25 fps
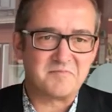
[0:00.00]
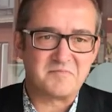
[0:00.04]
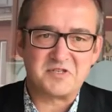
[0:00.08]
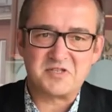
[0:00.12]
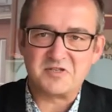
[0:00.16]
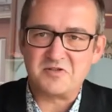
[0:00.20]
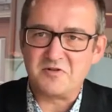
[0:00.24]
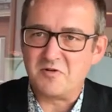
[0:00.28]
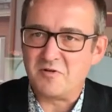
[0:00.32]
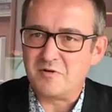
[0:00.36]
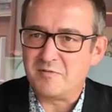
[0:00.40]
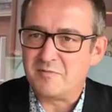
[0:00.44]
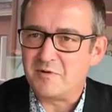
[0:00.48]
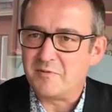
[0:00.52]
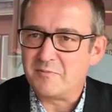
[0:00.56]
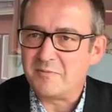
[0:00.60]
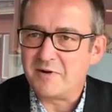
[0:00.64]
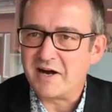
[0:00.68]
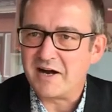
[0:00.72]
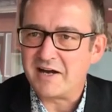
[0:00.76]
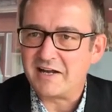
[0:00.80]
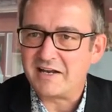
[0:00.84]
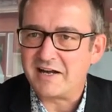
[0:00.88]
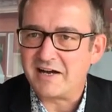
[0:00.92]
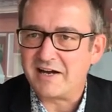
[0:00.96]

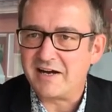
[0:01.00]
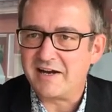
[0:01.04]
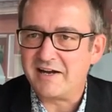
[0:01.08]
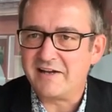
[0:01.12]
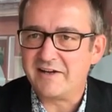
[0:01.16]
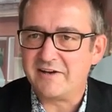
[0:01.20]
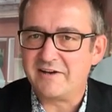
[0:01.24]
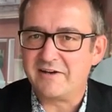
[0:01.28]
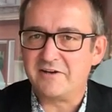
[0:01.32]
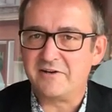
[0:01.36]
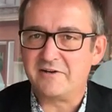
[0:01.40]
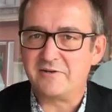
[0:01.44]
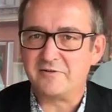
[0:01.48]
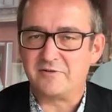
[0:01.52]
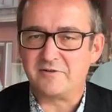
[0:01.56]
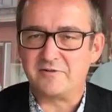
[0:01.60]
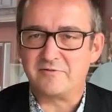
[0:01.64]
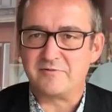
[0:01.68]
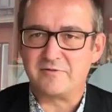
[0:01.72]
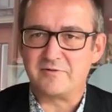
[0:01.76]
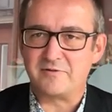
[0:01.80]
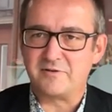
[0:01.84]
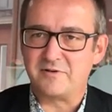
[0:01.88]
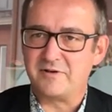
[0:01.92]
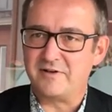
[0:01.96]
snowmobile hire or
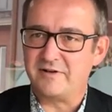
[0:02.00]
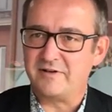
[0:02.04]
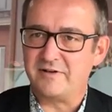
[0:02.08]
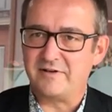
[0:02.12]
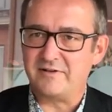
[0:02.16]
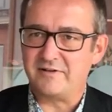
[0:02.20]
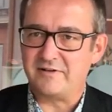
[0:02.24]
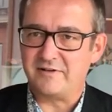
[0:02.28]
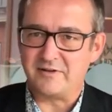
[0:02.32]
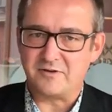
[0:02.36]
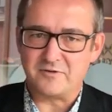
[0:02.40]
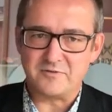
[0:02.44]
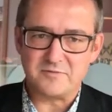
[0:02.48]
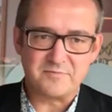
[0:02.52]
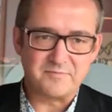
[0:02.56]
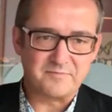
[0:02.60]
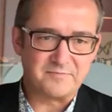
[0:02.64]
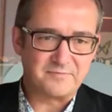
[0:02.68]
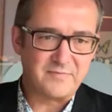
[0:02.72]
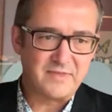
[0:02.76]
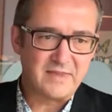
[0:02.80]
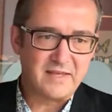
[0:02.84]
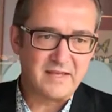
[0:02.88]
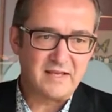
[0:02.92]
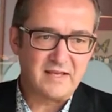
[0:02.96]
for you know
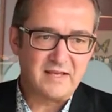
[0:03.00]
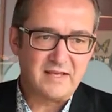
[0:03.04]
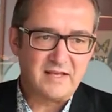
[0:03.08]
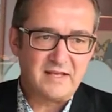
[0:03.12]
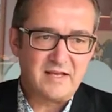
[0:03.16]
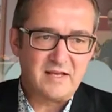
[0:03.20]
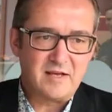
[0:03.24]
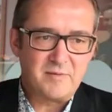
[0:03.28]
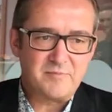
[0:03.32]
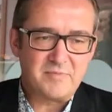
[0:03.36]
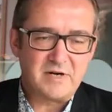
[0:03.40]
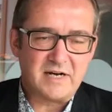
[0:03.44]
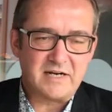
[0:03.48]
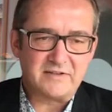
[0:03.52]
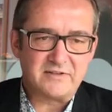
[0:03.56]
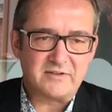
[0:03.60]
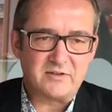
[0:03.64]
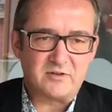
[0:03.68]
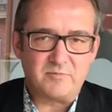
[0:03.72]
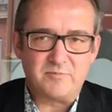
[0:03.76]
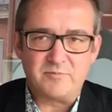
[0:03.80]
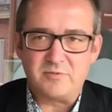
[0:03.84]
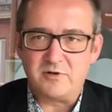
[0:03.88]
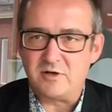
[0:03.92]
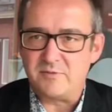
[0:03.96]

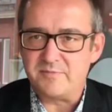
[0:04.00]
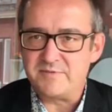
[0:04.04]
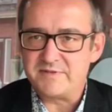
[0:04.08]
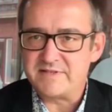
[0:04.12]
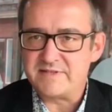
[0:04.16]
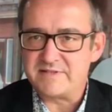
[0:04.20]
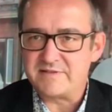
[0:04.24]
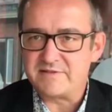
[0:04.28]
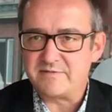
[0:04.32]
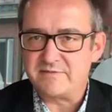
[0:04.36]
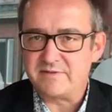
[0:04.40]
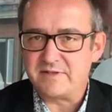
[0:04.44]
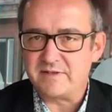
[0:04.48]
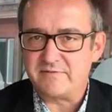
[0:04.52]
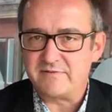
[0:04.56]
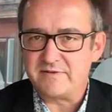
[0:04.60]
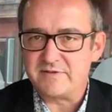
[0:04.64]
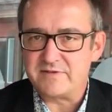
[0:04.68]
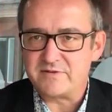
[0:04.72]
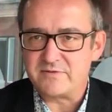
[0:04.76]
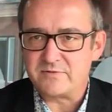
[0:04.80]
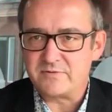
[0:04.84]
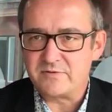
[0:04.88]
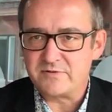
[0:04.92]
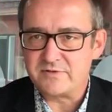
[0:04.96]
practical purposes of
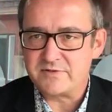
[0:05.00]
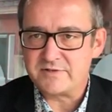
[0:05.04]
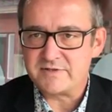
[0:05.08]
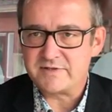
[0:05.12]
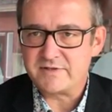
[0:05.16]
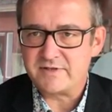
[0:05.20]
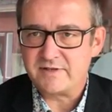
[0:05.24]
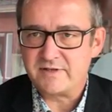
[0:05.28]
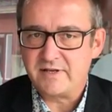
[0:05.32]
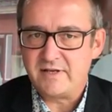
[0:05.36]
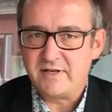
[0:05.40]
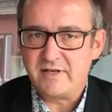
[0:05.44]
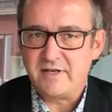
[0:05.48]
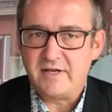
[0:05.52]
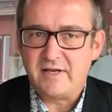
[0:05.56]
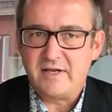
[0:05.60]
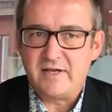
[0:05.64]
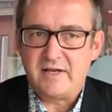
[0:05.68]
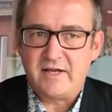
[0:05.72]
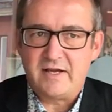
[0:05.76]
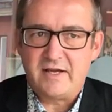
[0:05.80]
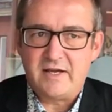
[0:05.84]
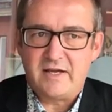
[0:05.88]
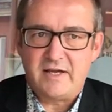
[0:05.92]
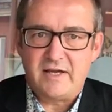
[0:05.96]
different sorts.
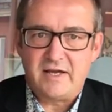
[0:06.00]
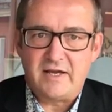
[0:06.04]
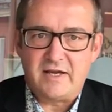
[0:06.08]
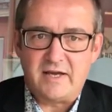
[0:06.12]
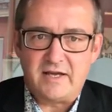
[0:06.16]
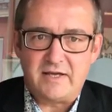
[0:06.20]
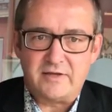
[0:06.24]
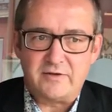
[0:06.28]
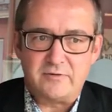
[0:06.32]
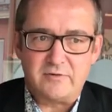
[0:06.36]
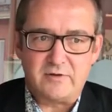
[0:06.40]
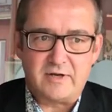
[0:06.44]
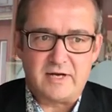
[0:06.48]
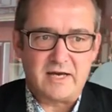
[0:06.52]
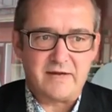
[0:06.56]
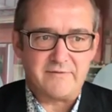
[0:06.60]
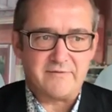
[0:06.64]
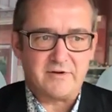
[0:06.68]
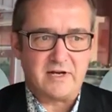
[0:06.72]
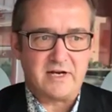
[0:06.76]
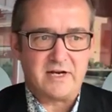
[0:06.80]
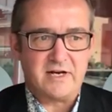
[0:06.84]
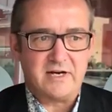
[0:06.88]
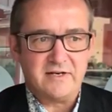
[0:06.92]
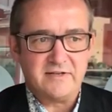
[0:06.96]
Uh, you have
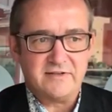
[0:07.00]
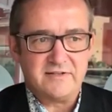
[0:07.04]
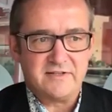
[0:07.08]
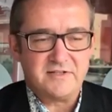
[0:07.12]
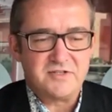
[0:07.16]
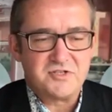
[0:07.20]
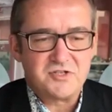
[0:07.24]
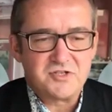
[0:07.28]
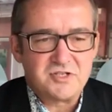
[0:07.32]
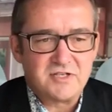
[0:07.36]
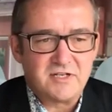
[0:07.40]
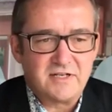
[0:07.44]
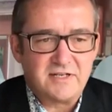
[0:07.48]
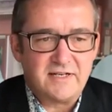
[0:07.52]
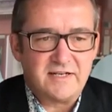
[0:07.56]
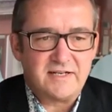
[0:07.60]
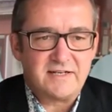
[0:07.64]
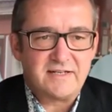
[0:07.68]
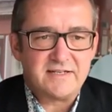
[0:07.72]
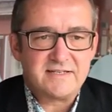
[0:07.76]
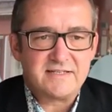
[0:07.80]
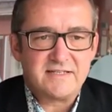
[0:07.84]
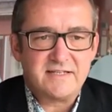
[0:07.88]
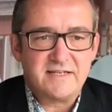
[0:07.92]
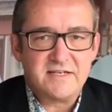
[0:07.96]
a heritage
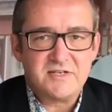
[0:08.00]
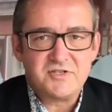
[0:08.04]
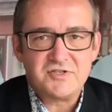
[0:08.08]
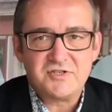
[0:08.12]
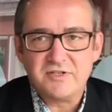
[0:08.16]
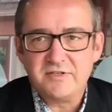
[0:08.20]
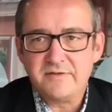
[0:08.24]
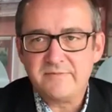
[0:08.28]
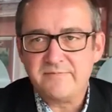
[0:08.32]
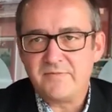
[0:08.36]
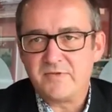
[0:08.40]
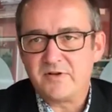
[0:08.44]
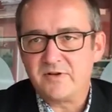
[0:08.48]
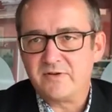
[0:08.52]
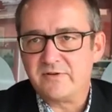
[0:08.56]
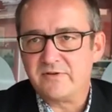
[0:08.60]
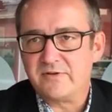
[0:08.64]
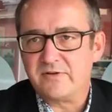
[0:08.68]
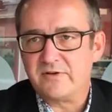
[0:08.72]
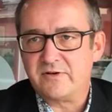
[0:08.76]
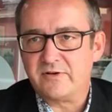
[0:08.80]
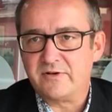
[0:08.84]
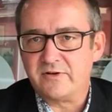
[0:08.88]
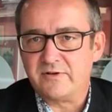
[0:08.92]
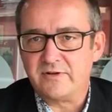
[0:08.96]
legislation
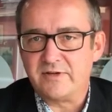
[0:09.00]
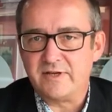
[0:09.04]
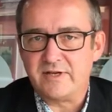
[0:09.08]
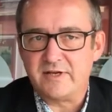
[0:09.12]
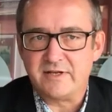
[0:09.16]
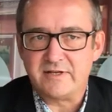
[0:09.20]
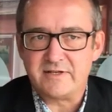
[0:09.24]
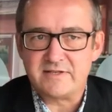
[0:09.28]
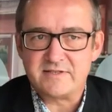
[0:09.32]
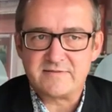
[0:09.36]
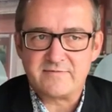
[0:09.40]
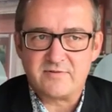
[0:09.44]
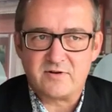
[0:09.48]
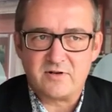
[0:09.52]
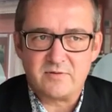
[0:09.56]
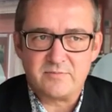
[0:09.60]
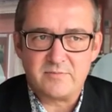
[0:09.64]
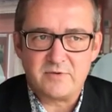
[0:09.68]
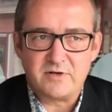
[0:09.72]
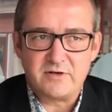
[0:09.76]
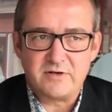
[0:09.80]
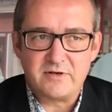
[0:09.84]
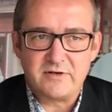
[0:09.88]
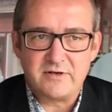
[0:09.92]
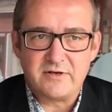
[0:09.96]
on, on uh,
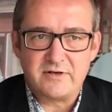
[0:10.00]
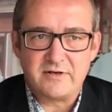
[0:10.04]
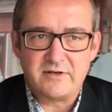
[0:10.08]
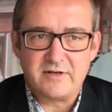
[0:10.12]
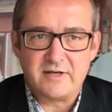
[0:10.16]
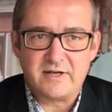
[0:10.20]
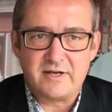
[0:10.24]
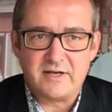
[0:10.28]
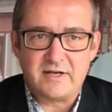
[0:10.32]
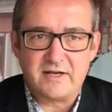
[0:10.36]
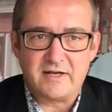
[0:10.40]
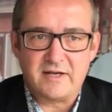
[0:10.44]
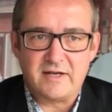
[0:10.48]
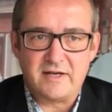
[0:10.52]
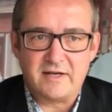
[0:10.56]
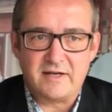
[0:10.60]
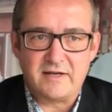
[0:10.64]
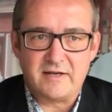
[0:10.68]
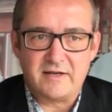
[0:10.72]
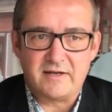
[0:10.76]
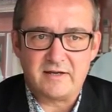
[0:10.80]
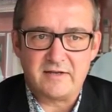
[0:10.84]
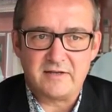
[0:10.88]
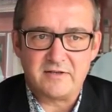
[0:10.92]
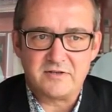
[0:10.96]
Svalbard,
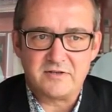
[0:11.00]
uh,